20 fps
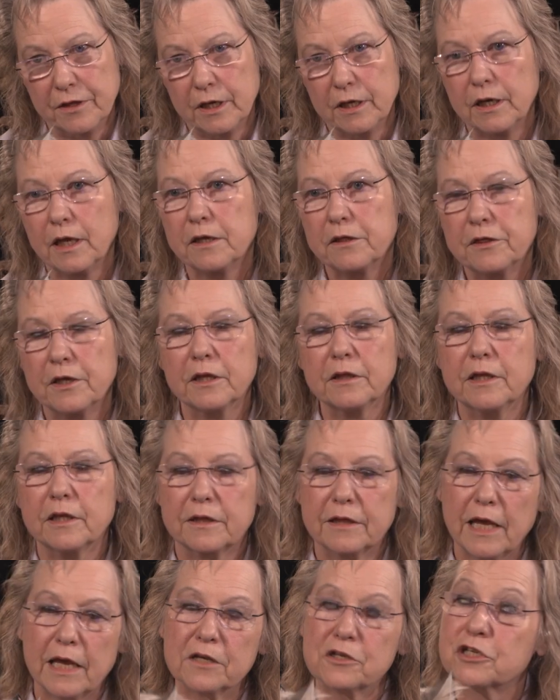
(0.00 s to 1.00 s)
And I think that
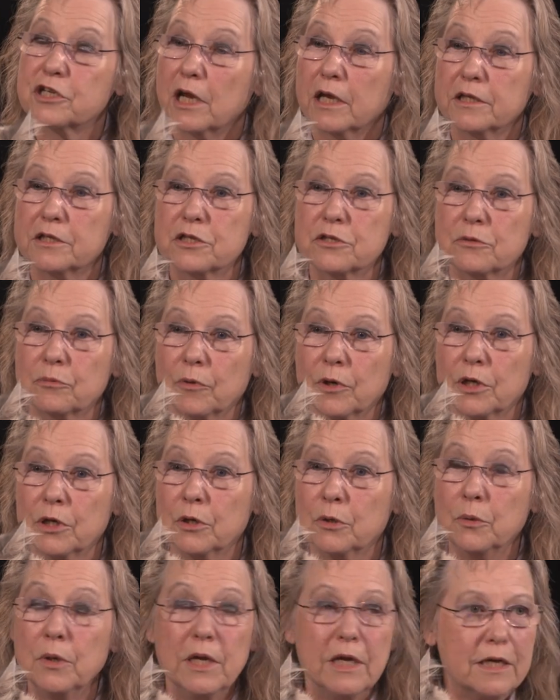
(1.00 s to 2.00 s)
that shines
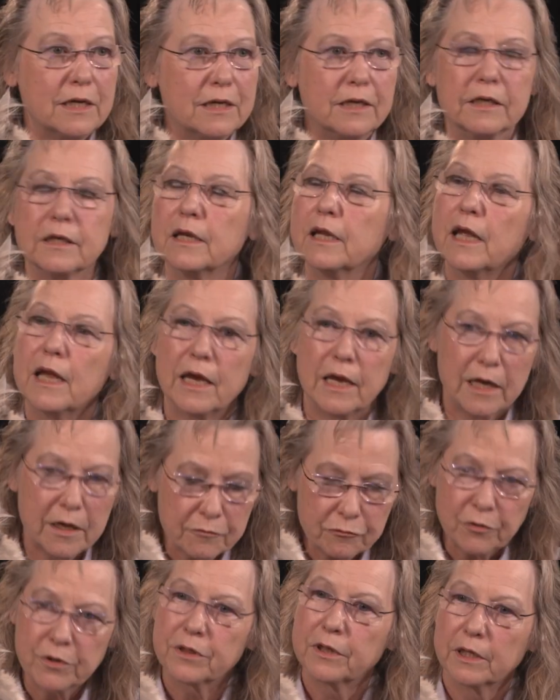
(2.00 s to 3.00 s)
through in
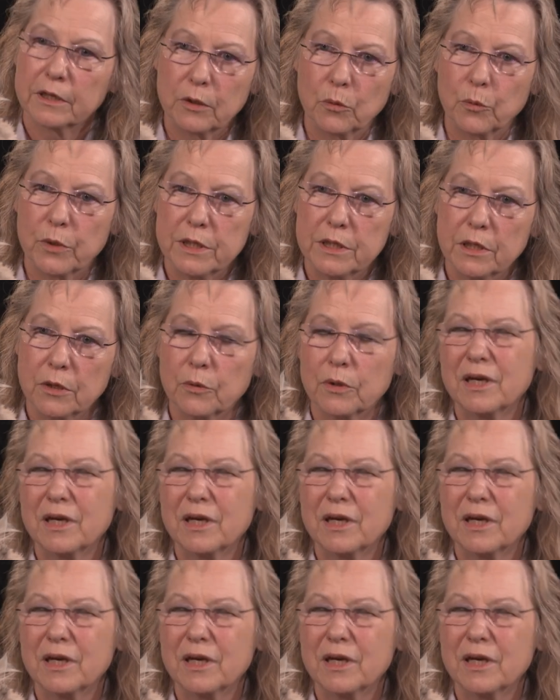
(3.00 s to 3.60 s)
everything that we do,